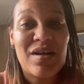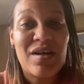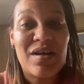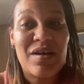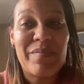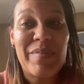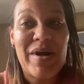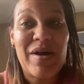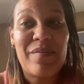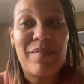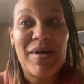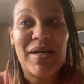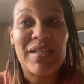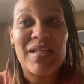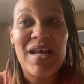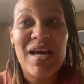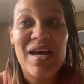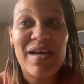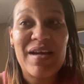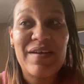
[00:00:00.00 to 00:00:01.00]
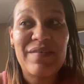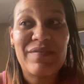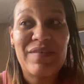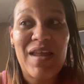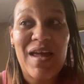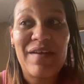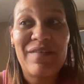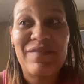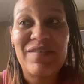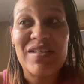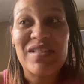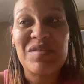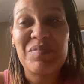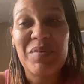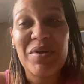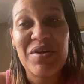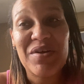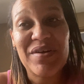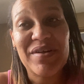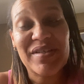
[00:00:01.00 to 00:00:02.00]
about my life
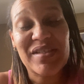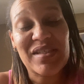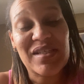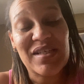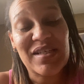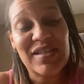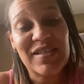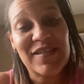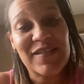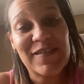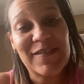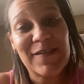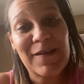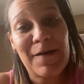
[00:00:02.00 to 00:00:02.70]
experiences,